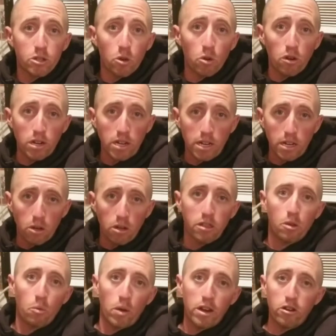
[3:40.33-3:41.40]
during
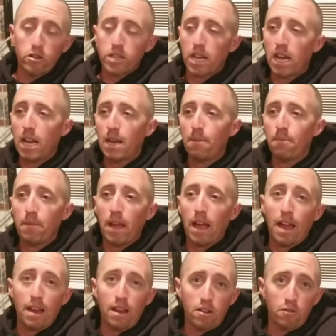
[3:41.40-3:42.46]
the winter time
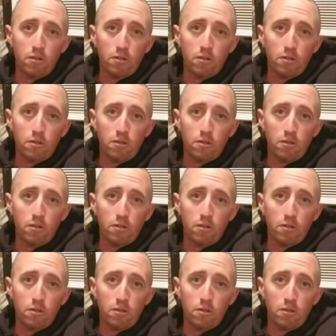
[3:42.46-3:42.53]
at